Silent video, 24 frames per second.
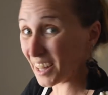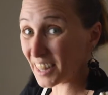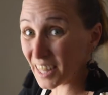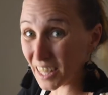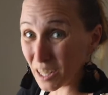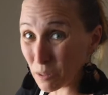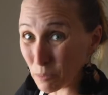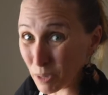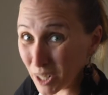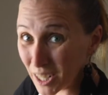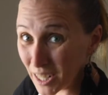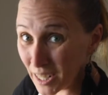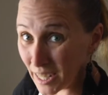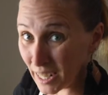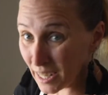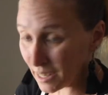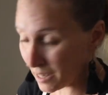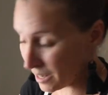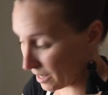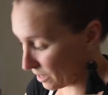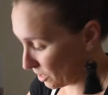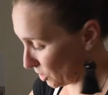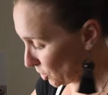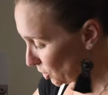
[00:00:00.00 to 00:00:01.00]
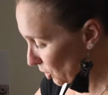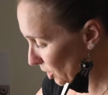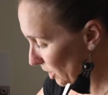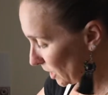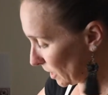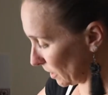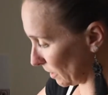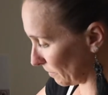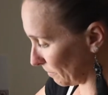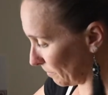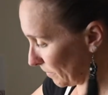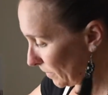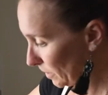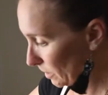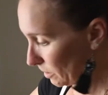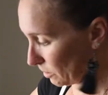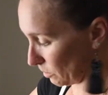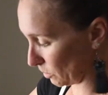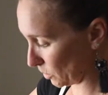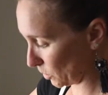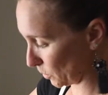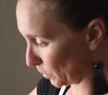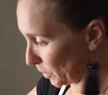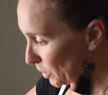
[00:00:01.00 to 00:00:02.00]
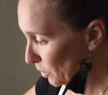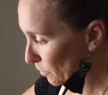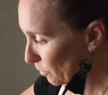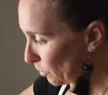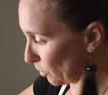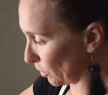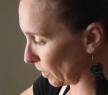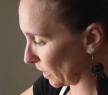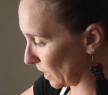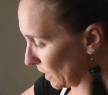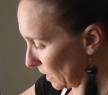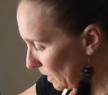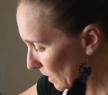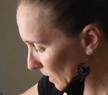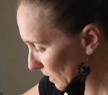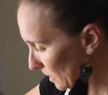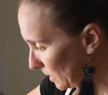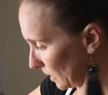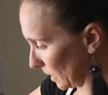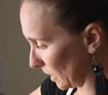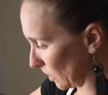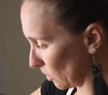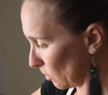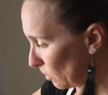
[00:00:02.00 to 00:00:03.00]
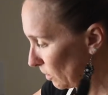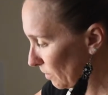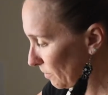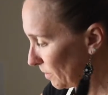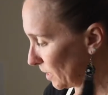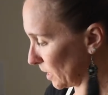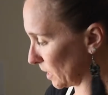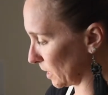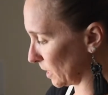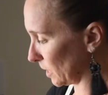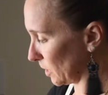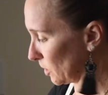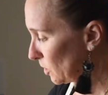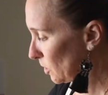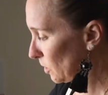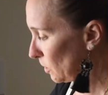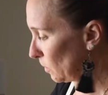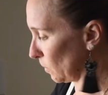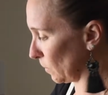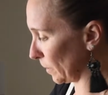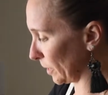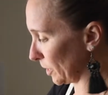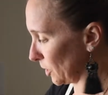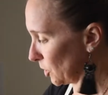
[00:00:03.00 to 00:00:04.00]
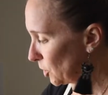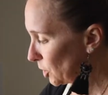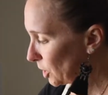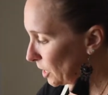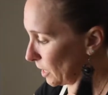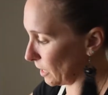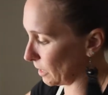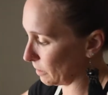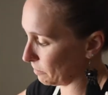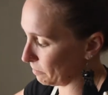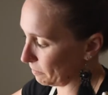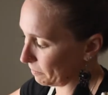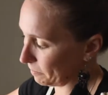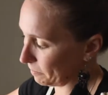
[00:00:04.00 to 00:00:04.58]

think I'm going to need another jar. I was wishful thinking to get all of this into the one jar.